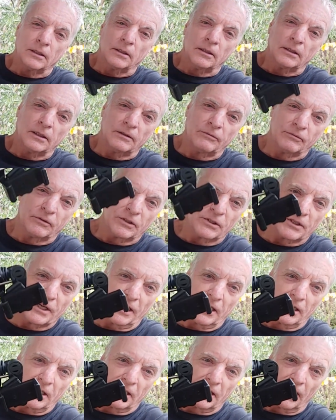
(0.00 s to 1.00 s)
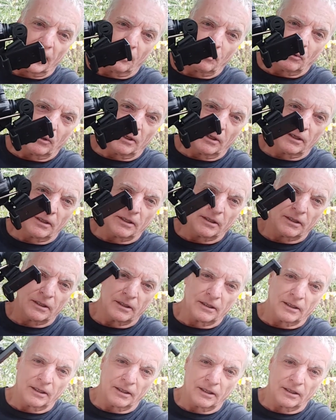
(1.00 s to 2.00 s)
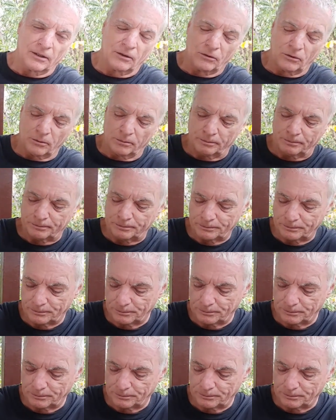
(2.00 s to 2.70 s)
left the second camera at home.